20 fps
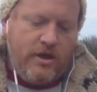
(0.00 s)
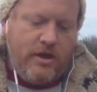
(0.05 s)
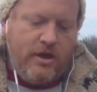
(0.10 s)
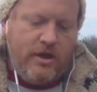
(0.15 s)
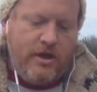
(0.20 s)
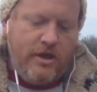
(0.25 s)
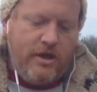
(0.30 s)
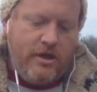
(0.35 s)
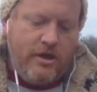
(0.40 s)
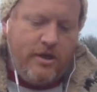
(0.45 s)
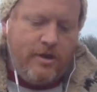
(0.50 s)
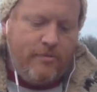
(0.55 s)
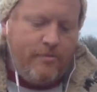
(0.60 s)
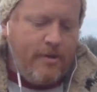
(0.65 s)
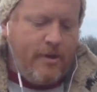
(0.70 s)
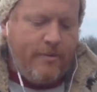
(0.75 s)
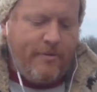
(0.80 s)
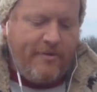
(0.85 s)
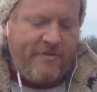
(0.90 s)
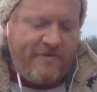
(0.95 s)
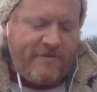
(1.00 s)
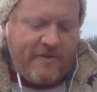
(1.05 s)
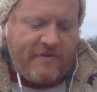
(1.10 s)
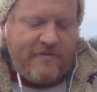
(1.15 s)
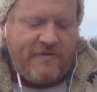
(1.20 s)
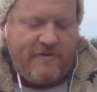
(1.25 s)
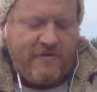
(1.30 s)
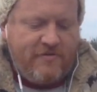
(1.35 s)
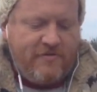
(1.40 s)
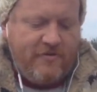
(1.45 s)
in maybe
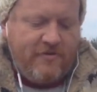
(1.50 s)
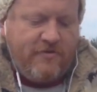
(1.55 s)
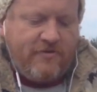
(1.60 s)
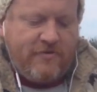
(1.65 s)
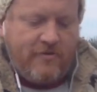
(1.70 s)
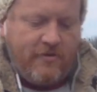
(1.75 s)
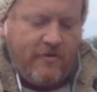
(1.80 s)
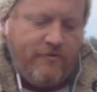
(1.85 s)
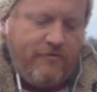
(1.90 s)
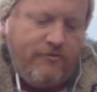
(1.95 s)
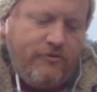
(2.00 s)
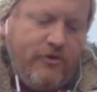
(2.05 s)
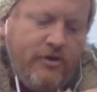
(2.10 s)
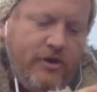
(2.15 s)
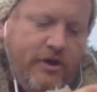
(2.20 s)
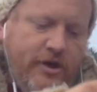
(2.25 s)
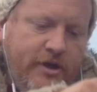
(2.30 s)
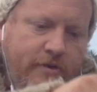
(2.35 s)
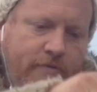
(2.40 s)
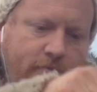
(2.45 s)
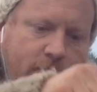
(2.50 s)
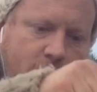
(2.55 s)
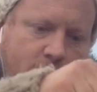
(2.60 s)
6 inches or a foot